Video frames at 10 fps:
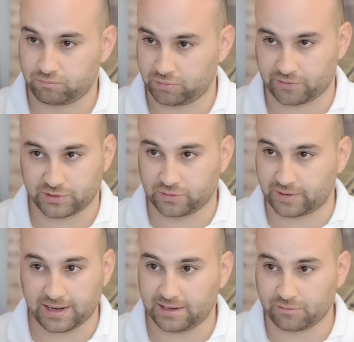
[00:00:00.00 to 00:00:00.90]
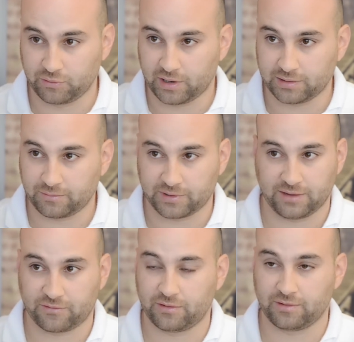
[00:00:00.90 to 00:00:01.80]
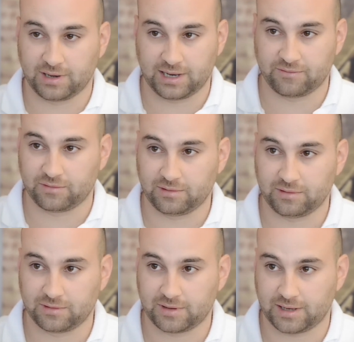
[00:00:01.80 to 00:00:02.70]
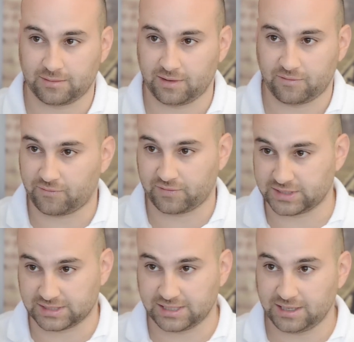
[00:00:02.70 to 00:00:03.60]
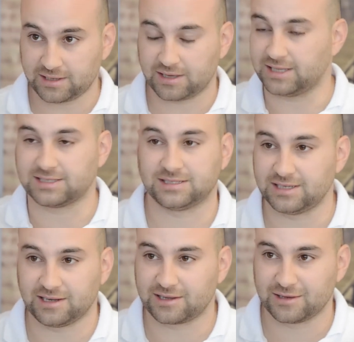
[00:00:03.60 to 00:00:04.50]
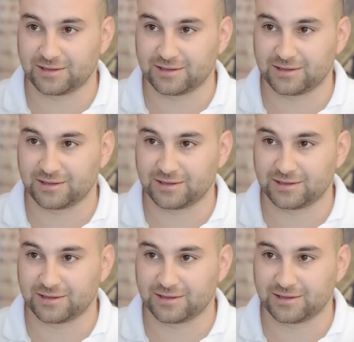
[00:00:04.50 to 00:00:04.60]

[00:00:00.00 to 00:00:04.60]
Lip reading: Whether it's organic or not, whatever level, if it's acidic, it's acidic.